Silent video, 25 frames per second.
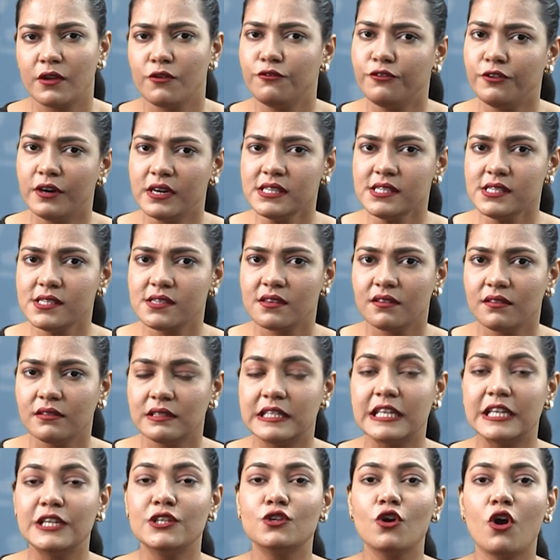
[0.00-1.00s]
First,
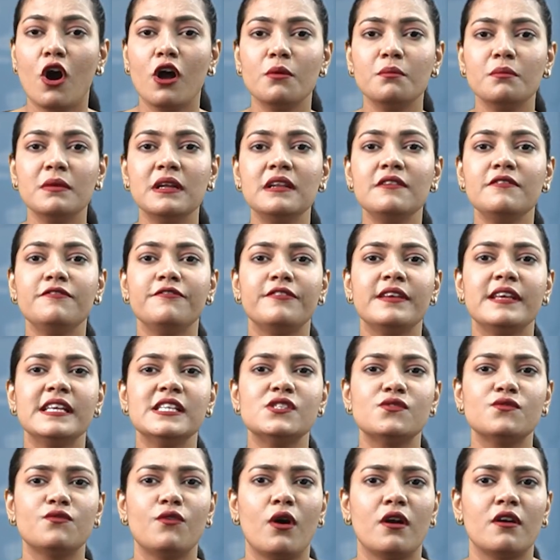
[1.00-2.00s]
the normal
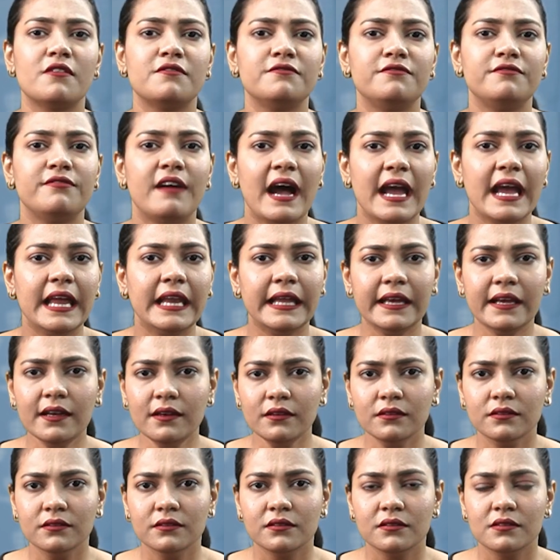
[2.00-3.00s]
fees for
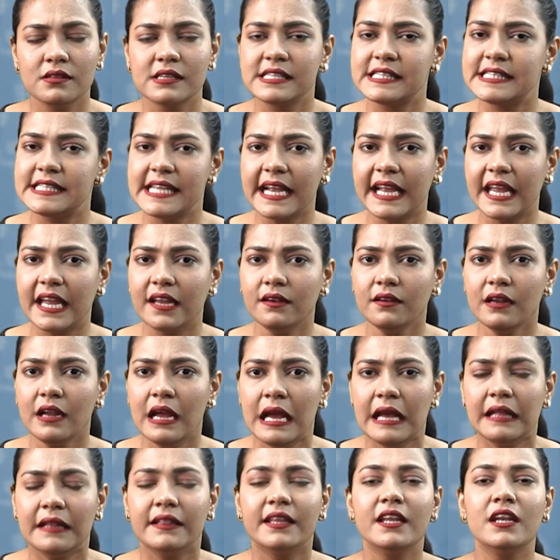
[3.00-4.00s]
filing.
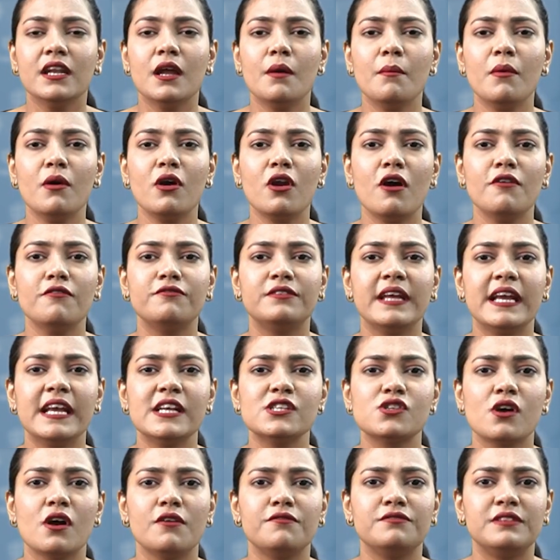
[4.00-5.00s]
Second, the number of
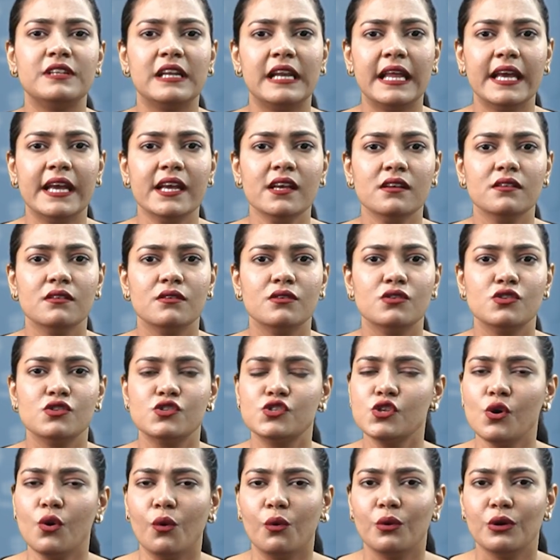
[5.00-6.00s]
days of delay.
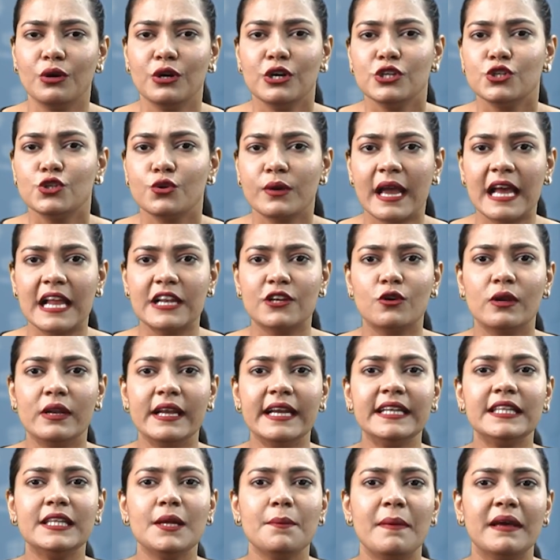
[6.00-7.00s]
So, to
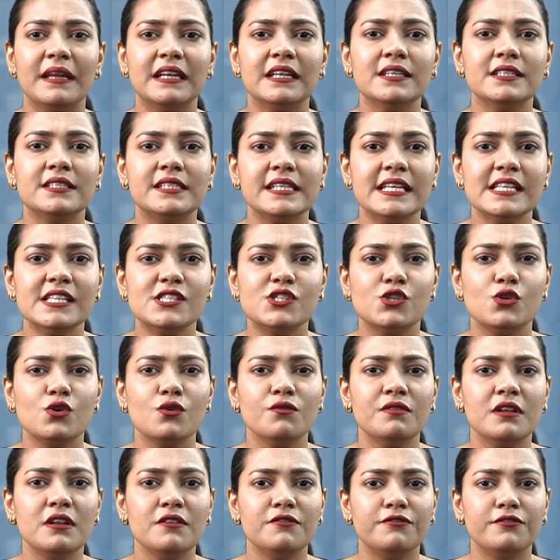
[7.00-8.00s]
calculate the penalties, you
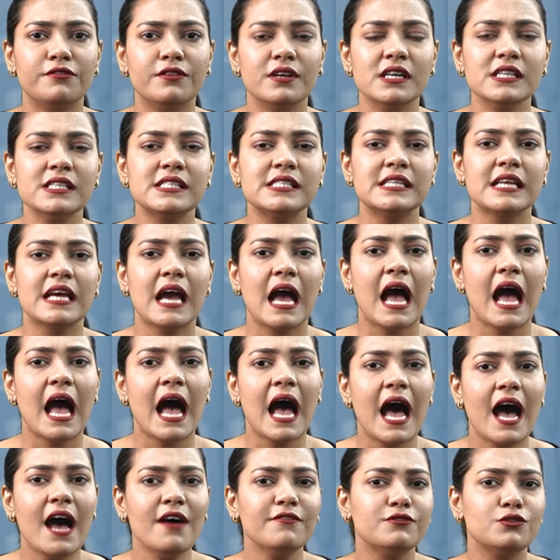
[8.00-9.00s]
will first
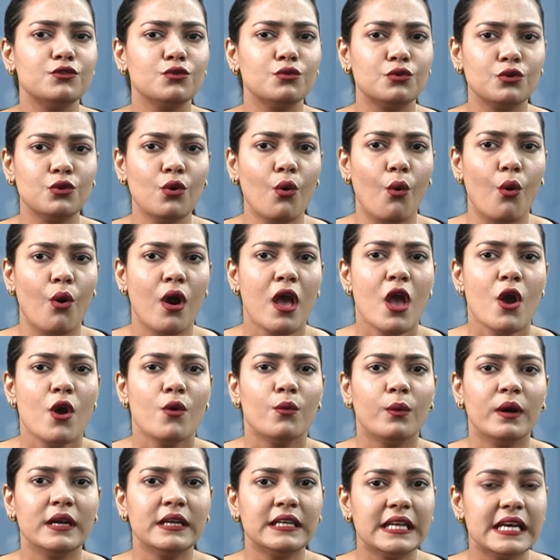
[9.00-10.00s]
have to know
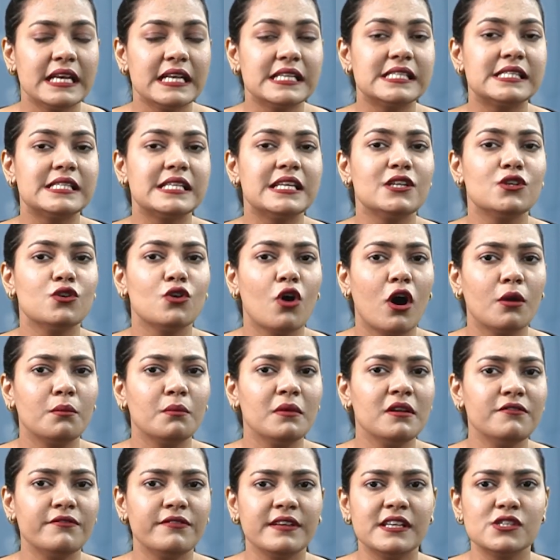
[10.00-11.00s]
what is the
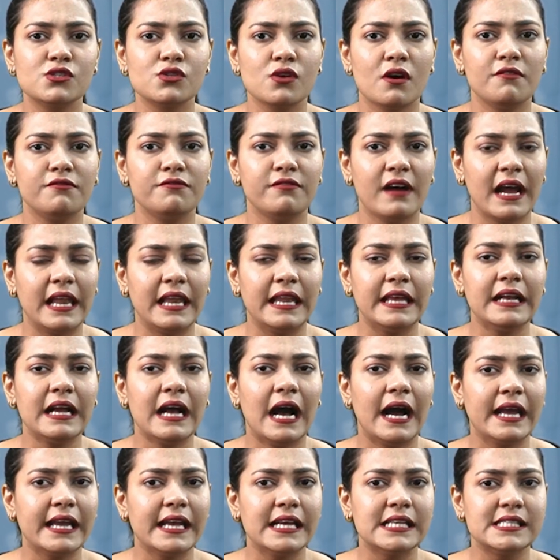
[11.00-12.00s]
normal fees of filing
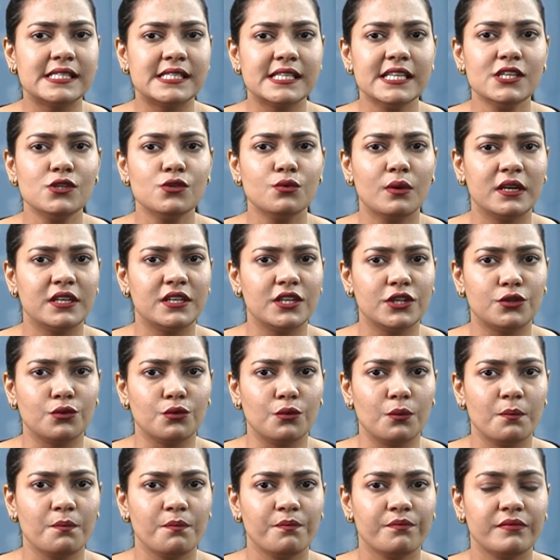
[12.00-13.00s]

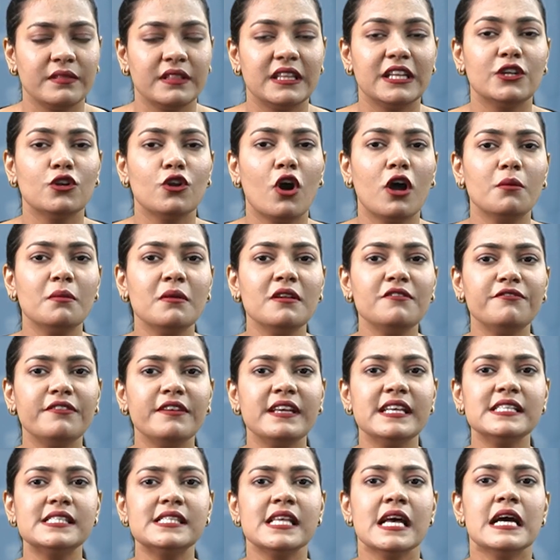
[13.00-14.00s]
INC-22. The normal
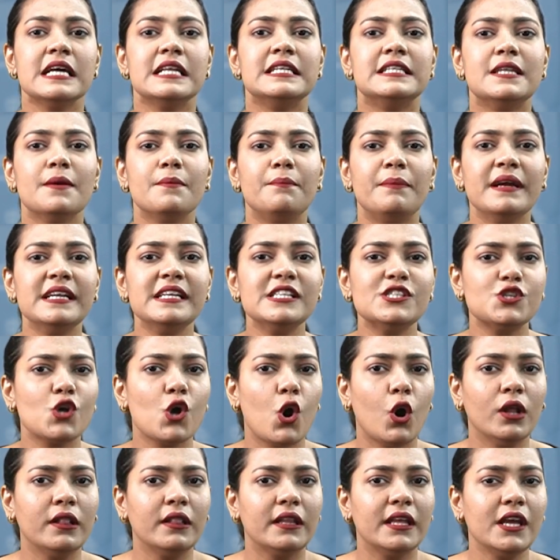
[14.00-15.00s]
fees depends
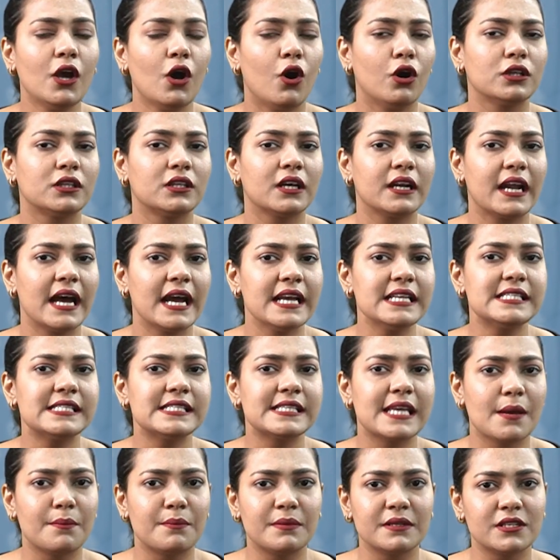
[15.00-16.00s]
on the
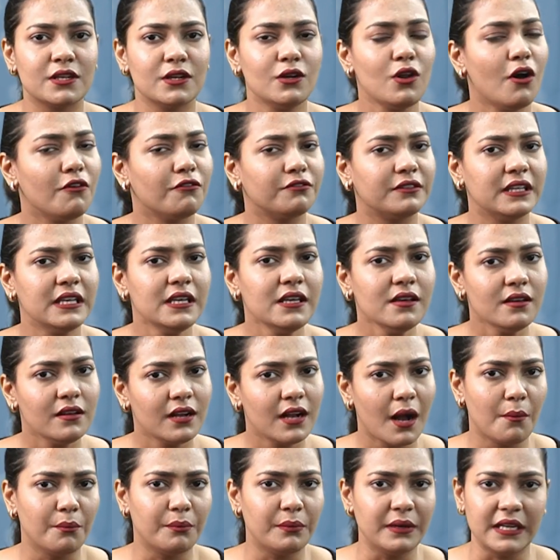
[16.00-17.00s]
authorized capital of the
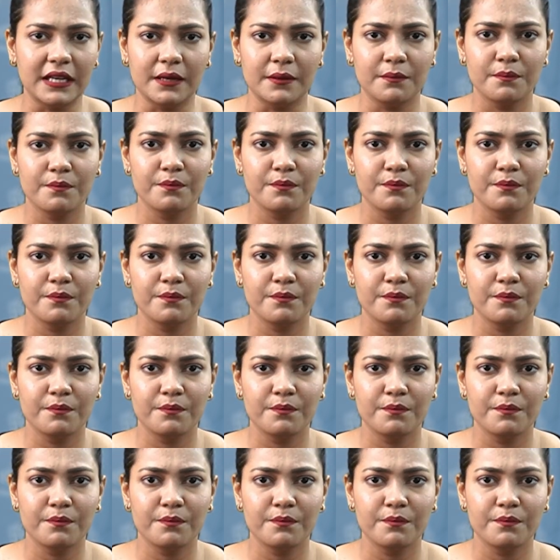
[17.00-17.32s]
company.